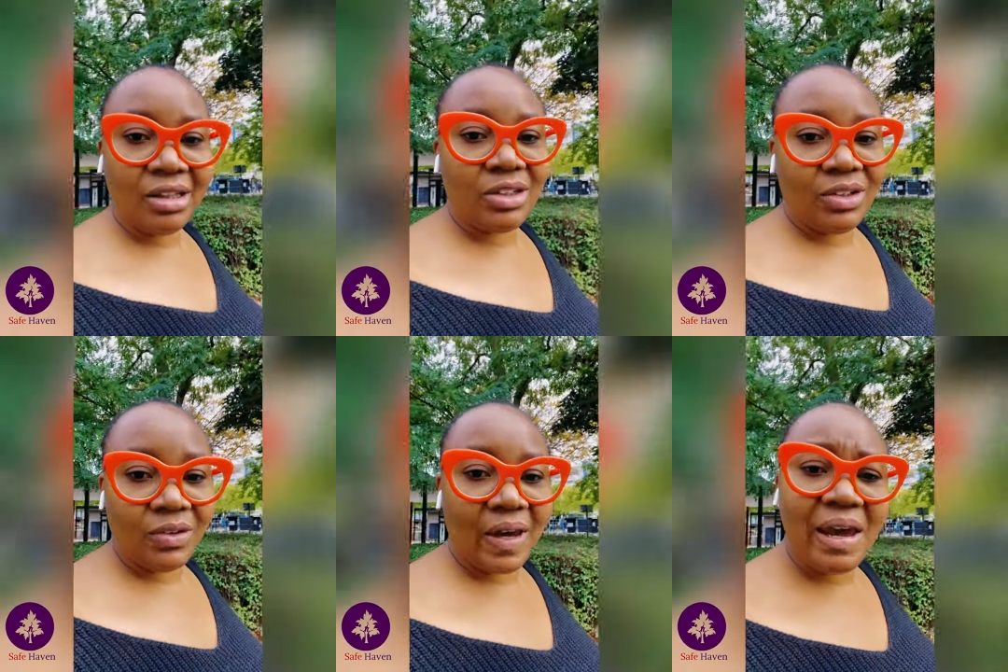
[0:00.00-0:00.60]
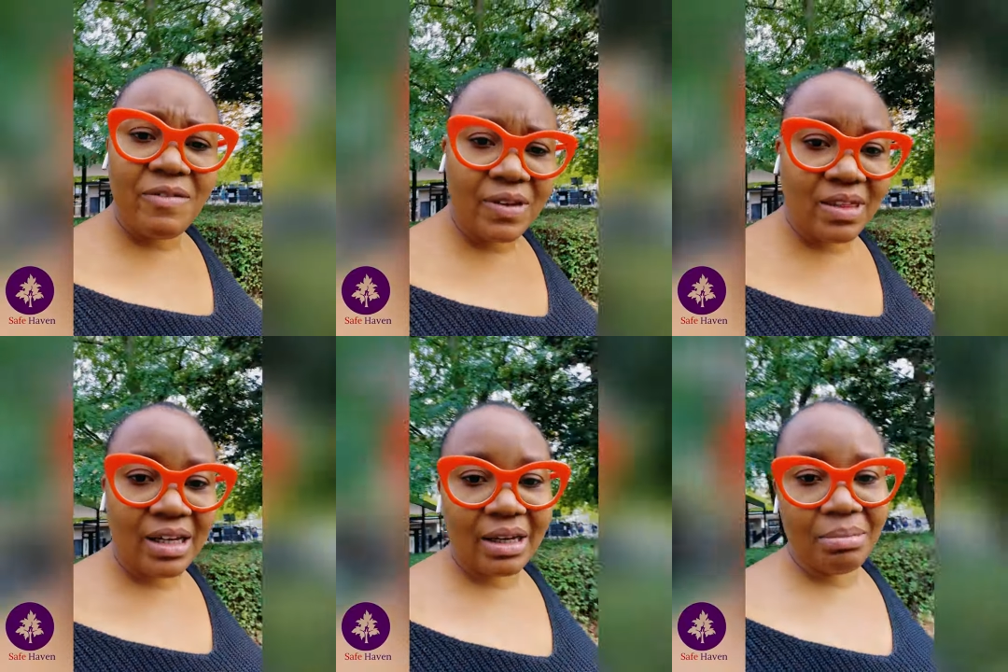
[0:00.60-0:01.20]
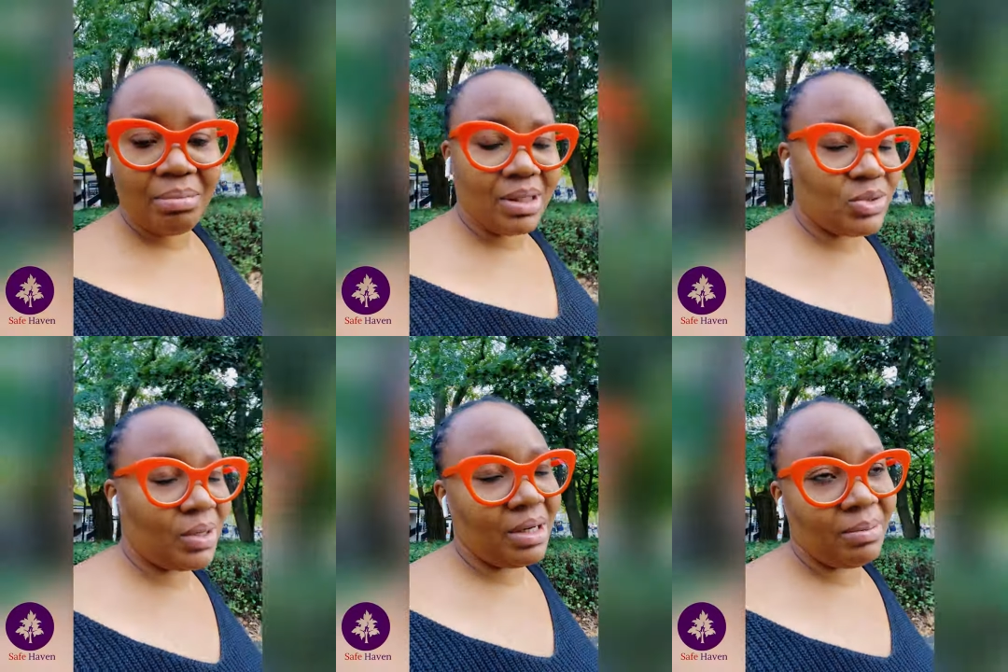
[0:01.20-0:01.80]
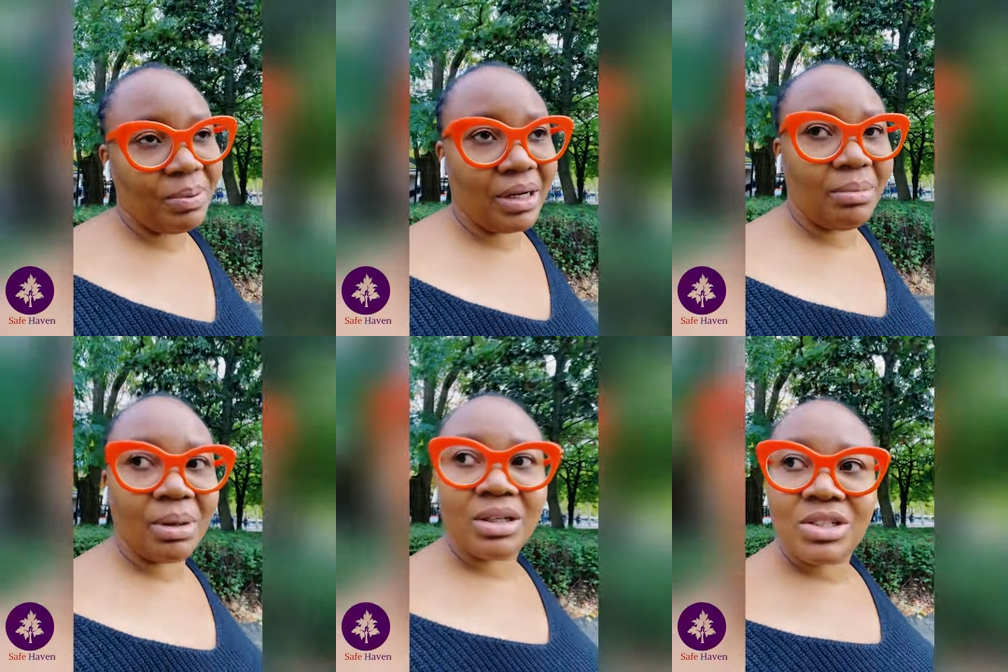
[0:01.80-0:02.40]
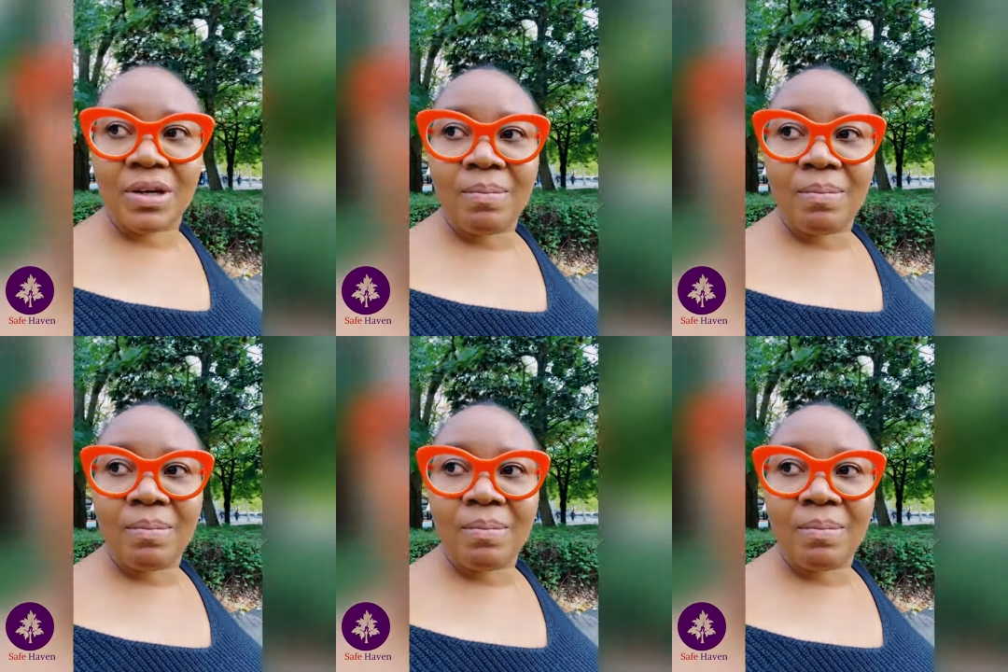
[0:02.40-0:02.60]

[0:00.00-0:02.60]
you know, everything in between, pretty much.